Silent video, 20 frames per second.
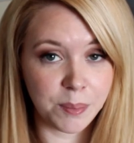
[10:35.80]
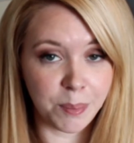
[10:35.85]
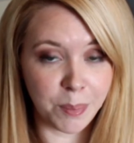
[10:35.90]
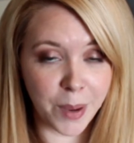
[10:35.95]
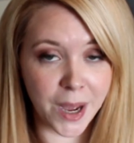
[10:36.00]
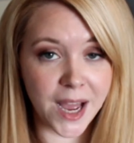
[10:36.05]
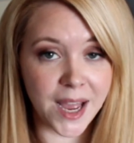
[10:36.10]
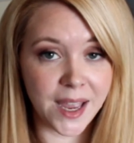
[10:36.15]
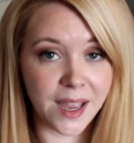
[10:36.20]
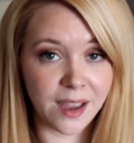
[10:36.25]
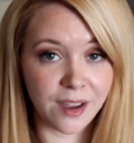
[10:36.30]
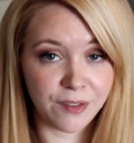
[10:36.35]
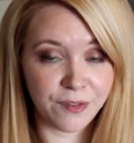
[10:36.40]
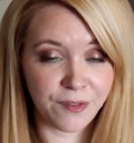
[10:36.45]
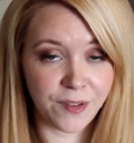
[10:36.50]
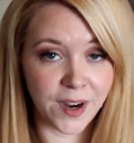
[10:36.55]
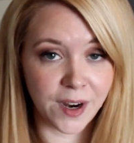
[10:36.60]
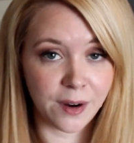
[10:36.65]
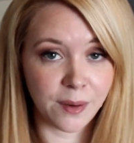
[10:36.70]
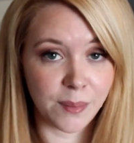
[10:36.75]
buying a
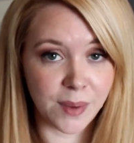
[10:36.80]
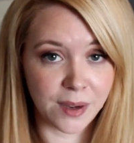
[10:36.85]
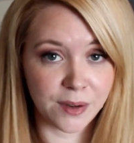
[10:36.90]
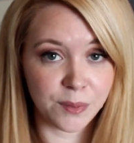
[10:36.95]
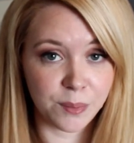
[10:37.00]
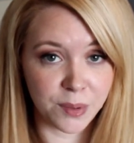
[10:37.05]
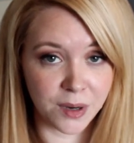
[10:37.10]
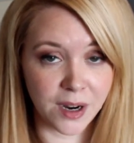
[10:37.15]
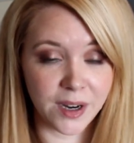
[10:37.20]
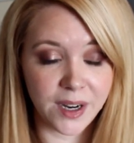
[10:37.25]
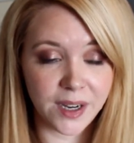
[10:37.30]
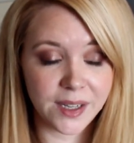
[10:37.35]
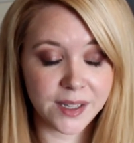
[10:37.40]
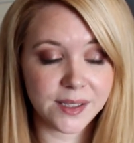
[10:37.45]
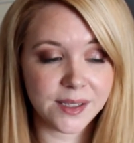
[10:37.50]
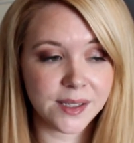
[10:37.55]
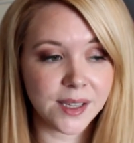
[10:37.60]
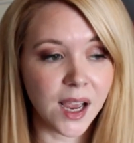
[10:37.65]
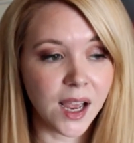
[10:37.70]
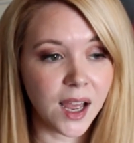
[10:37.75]
fair amount of
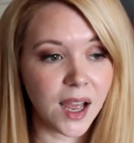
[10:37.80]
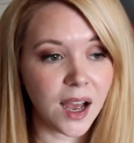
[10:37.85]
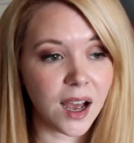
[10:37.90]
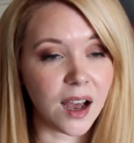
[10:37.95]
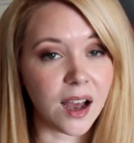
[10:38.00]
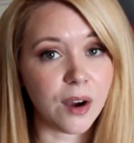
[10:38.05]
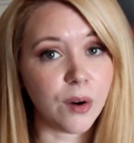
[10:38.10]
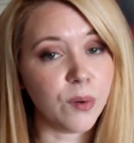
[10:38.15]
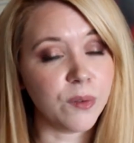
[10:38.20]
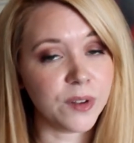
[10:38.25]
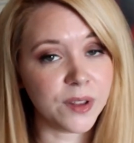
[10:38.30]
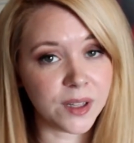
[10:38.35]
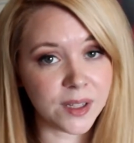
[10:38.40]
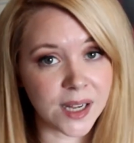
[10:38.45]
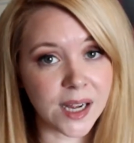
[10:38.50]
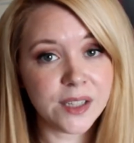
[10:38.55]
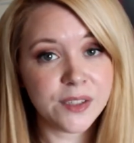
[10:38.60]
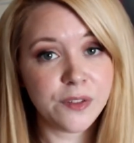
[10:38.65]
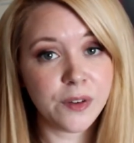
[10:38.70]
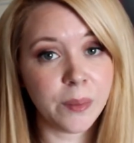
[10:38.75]
products. Uh, over the
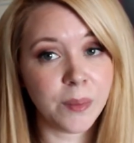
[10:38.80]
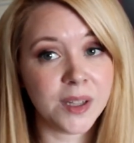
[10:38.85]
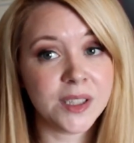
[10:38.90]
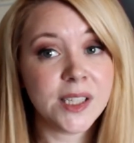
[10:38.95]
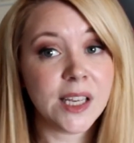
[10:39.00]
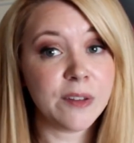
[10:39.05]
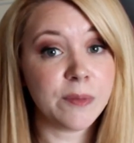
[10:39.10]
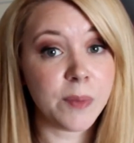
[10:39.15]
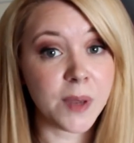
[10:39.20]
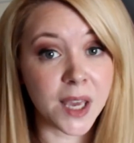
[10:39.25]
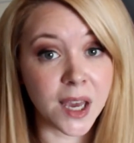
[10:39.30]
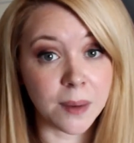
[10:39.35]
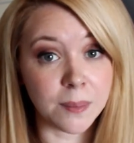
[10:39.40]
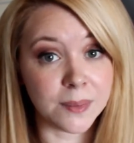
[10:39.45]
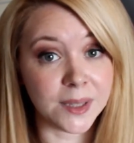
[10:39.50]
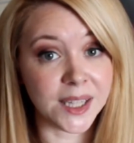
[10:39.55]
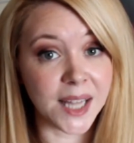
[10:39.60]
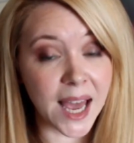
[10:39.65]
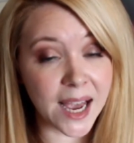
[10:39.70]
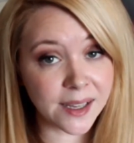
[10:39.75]
last few months I've become
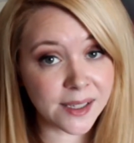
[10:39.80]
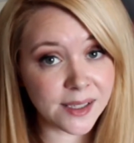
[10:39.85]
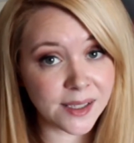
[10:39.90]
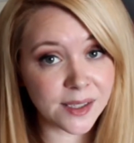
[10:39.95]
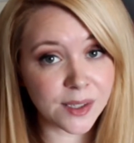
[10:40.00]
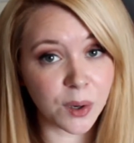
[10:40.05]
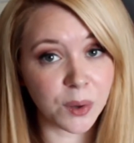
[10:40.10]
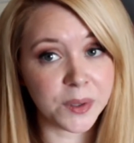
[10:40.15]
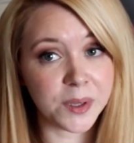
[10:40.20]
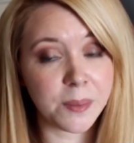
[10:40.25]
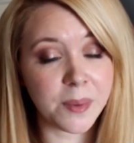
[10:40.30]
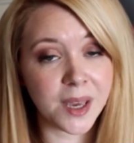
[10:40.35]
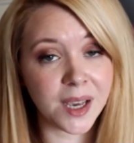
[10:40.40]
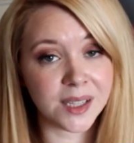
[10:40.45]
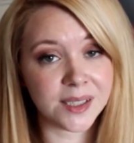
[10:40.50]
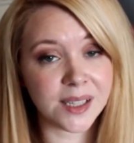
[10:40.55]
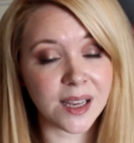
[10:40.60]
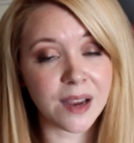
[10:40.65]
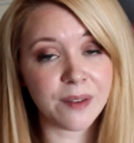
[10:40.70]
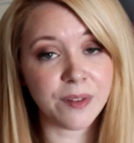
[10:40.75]
less only
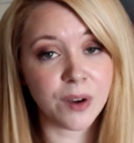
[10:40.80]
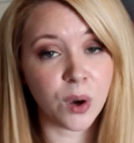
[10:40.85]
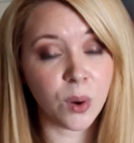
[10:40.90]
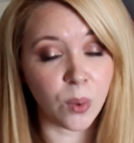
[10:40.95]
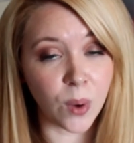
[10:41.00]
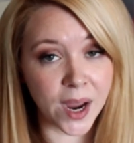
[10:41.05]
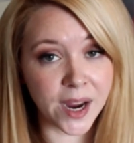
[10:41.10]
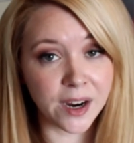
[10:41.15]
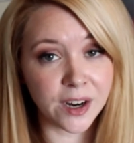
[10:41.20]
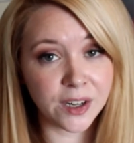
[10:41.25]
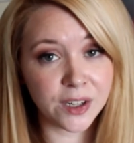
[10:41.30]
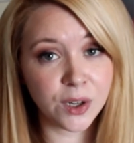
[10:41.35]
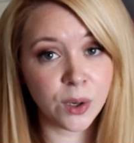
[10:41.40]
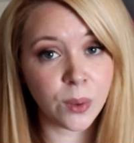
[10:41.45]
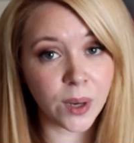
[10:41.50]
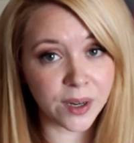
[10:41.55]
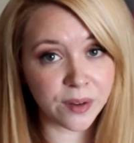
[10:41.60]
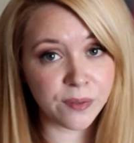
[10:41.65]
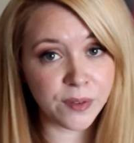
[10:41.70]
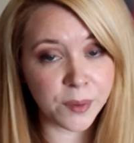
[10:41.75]
because I've acquired
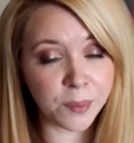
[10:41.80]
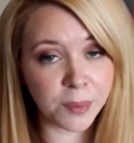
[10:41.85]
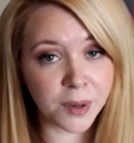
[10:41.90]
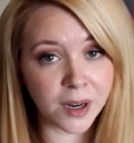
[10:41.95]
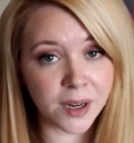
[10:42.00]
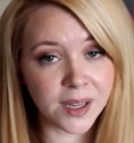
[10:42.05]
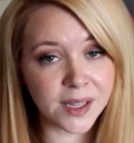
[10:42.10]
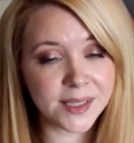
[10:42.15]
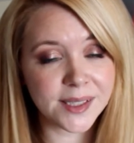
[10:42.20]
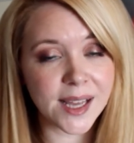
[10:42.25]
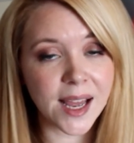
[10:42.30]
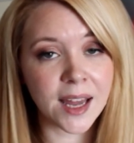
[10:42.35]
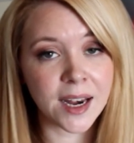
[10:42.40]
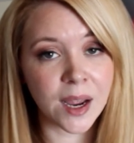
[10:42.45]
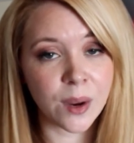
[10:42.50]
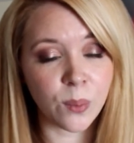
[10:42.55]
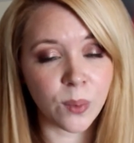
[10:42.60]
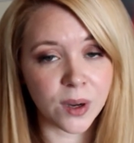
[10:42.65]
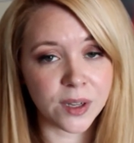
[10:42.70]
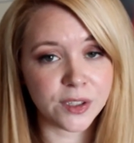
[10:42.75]
quite a few products and I
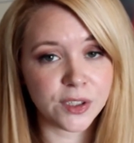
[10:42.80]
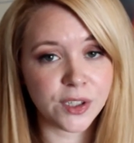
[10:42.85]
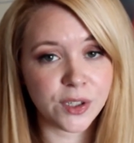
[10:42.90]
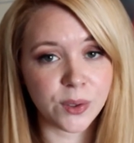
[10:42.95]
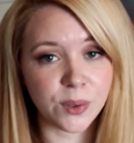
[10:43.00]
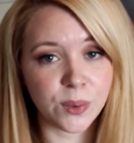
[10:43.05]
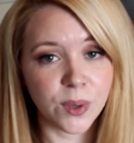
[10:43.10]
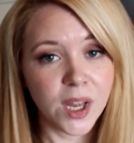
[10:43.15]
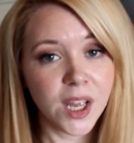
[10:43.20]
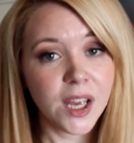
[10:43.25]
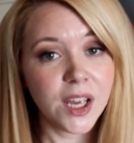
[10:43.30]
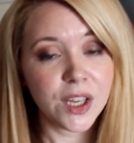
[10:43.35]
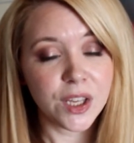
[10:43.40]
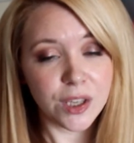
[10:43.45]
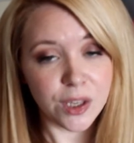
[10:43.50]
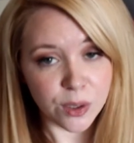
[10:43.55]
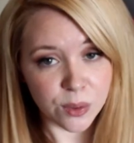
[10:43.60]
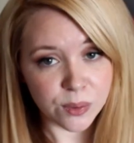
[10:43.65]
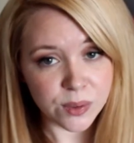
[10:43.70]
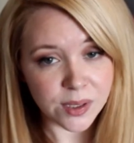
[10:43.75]
want to
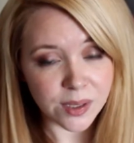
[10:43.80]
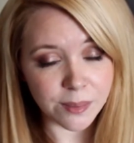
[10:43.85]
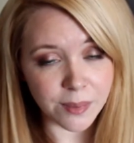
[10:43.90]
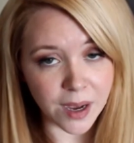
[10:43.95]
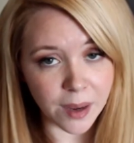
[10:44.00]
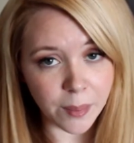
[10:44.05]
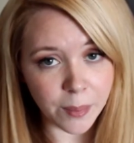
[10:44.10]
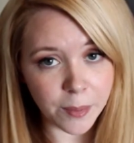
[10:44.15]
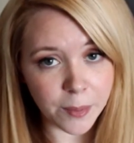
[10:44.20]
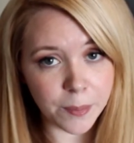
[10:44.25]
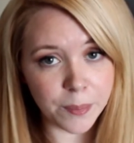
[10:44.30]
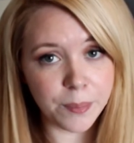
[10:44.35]
use them up